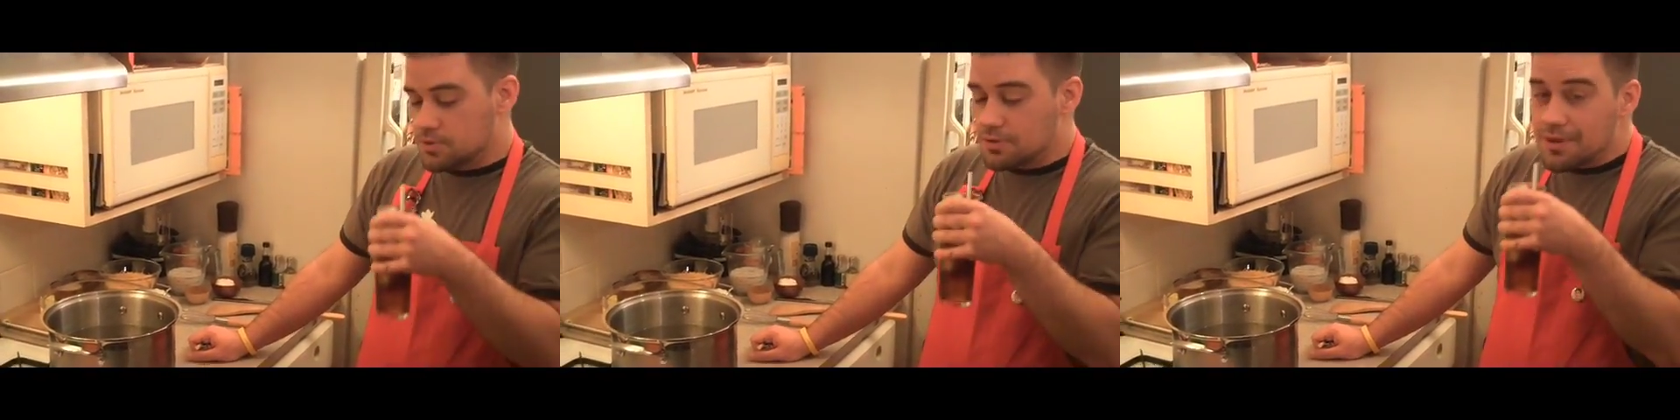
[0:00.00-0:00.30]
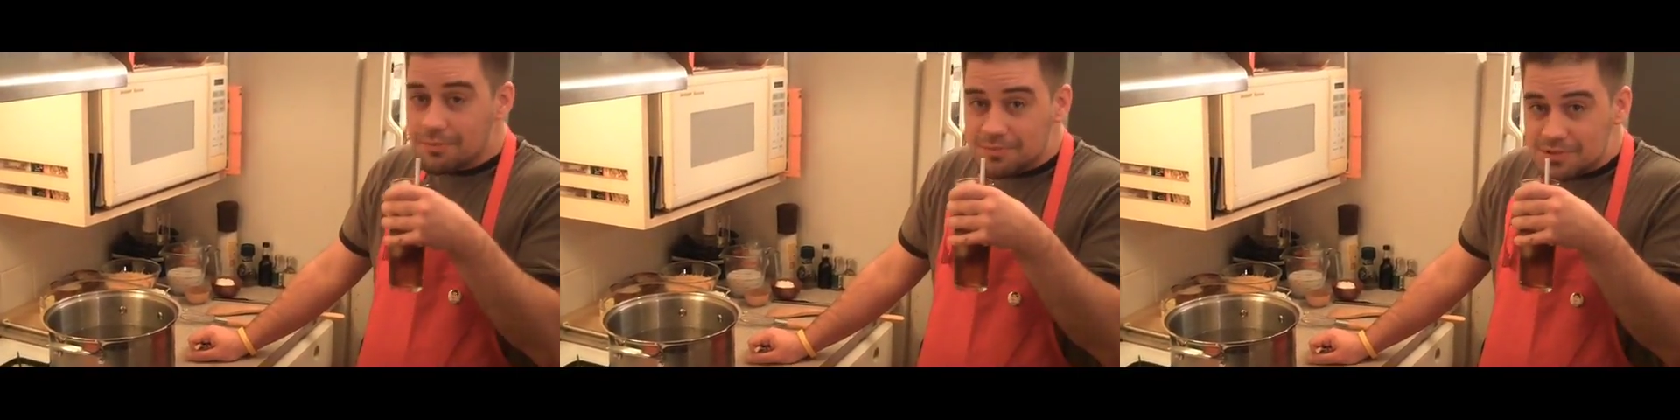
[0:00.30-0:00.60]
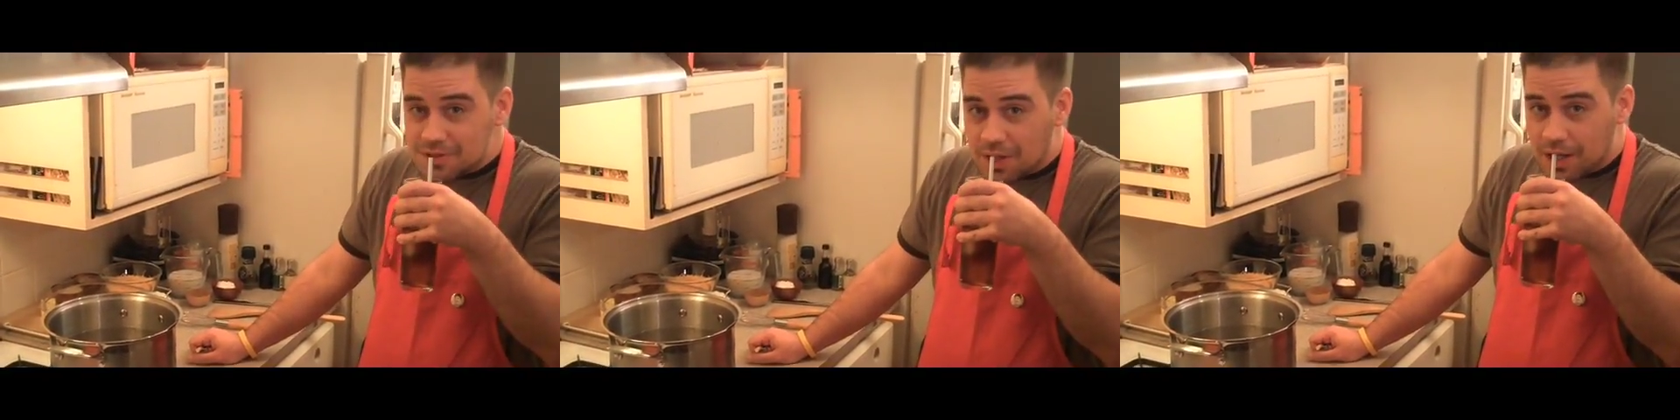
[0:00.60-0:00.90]
So I'm
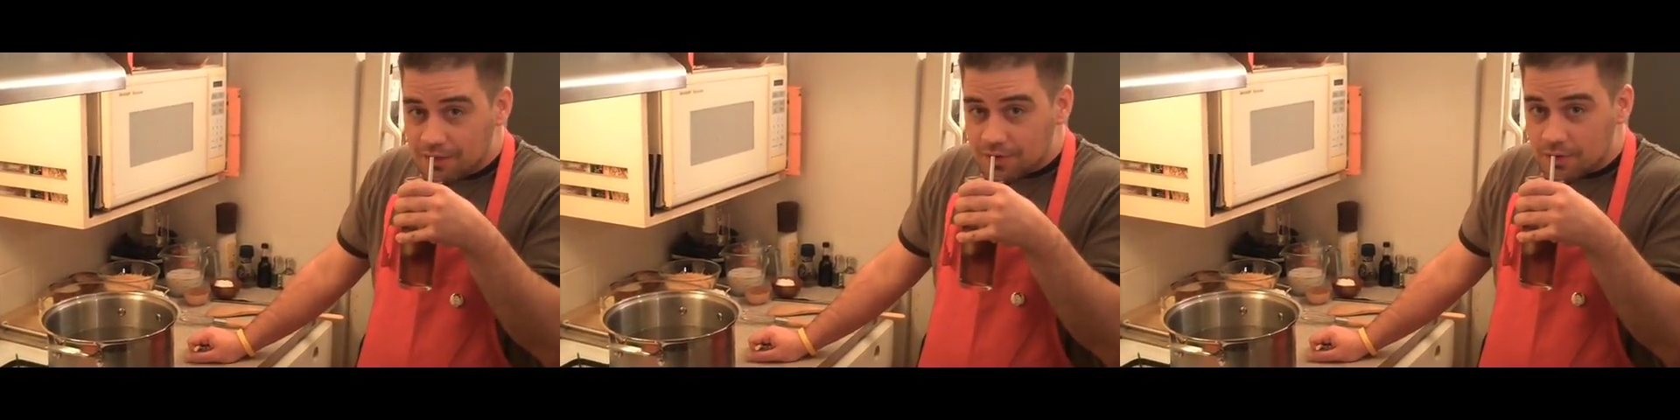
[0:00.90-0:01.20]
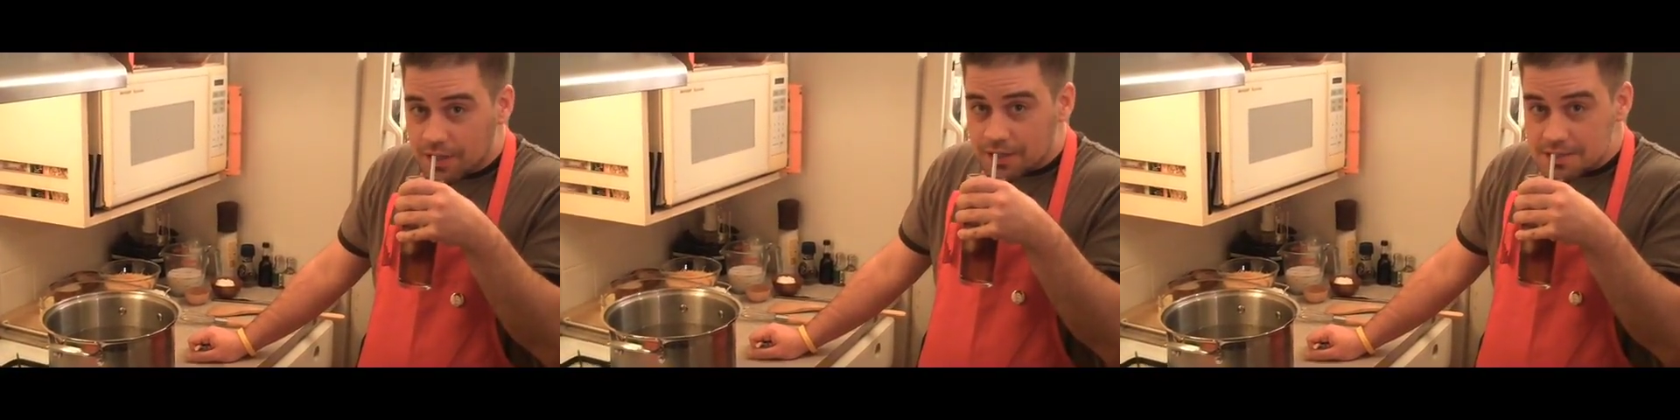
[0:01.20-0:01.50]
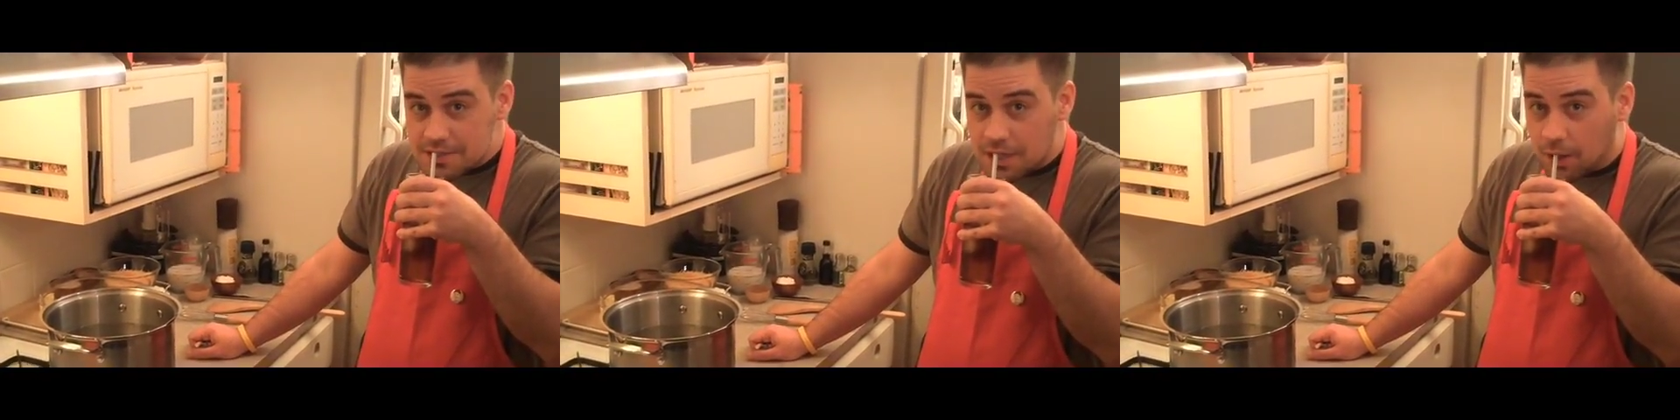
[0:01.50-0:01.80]
just going to have a drink and
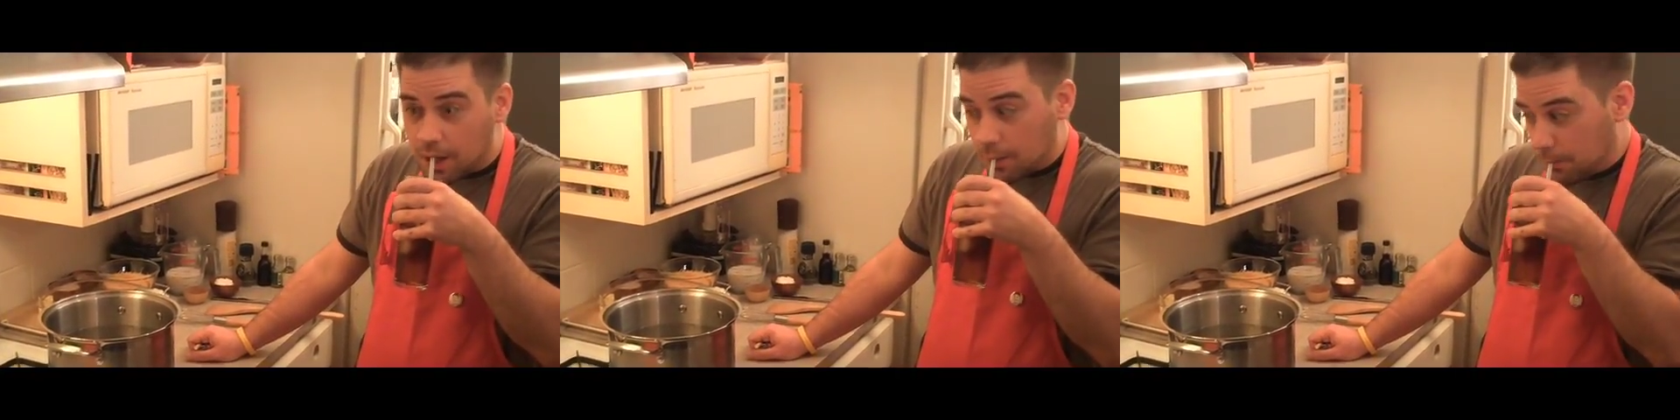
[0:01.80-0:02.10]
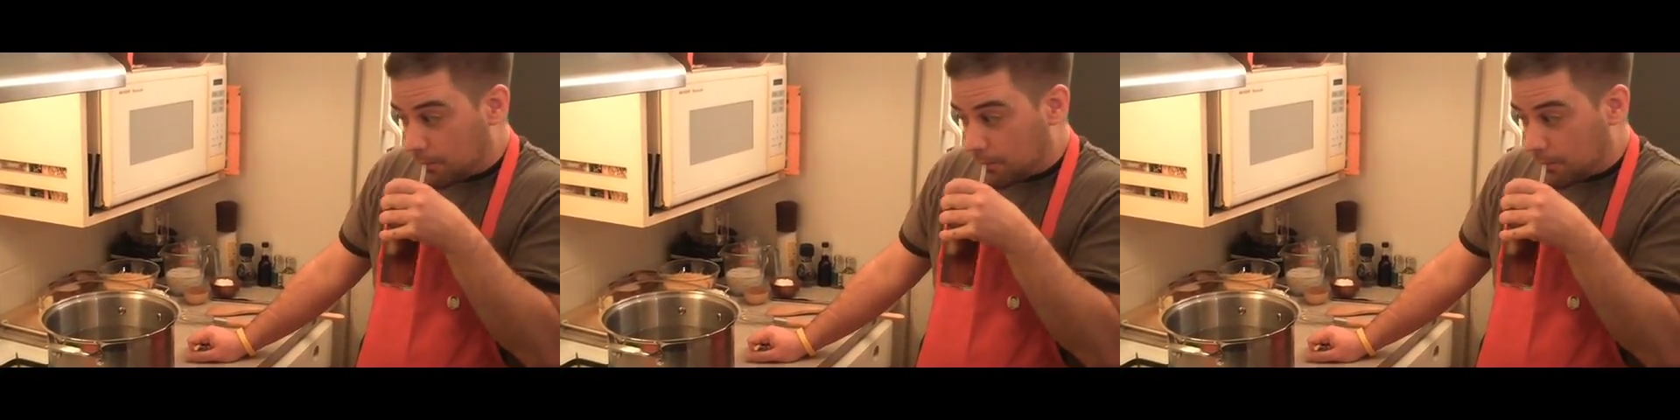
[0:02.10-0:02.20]
a cigarette.